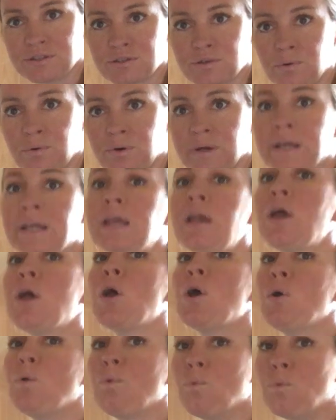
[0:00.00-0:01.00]
scoring
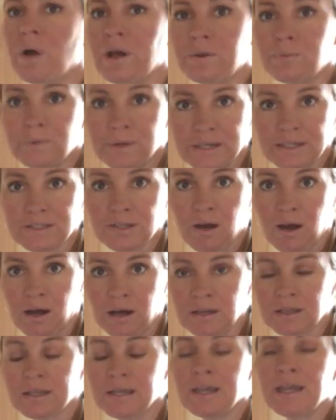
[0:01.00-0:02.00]
when we
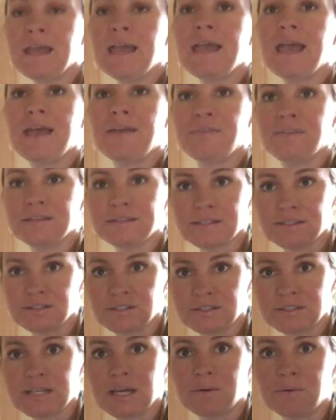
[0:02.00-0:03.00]
talk, and this is
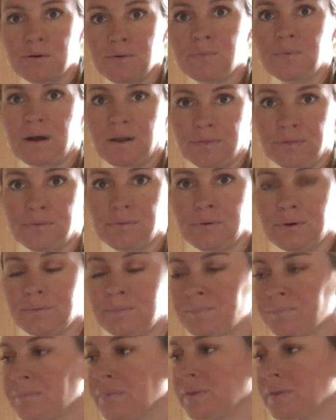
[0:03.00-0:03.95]
just how we'll run through.